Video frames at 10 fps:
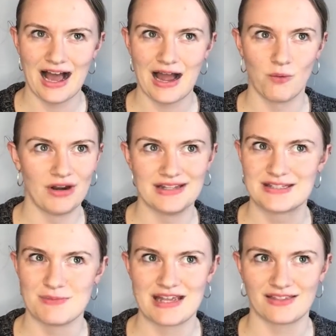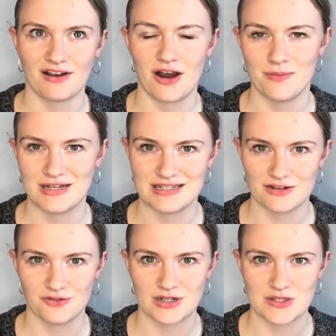I wanted to make the harmony
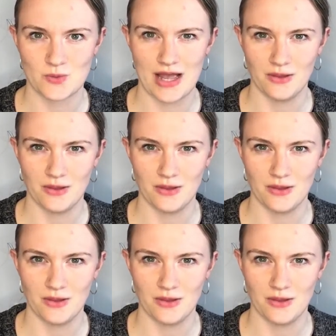different as well.